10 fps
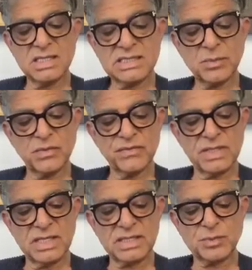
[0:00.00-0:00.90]
are some of
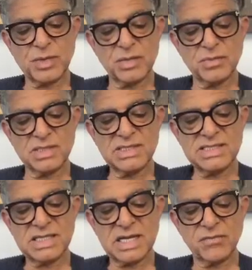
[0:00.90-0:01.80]
the experiments
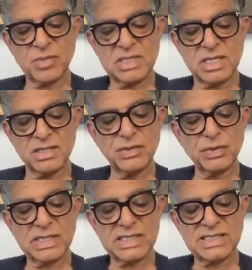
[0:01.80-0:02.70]
that have been done
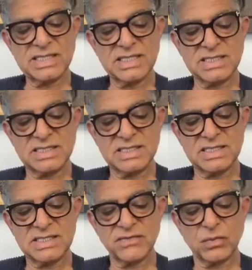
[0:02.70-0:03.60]
to test the
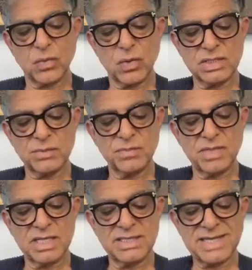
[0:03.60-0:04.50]
existence of
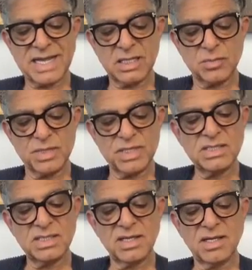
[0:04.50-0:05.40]
quantum
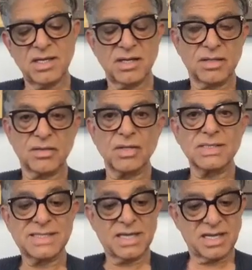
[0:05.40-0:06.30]
entanglement
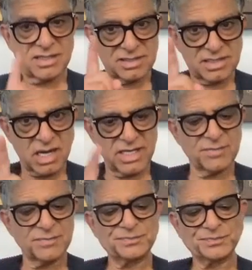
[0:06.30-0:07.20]
across
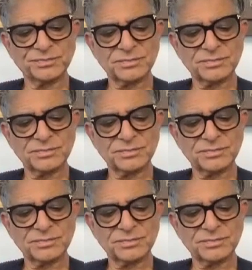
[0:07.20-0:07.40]
time.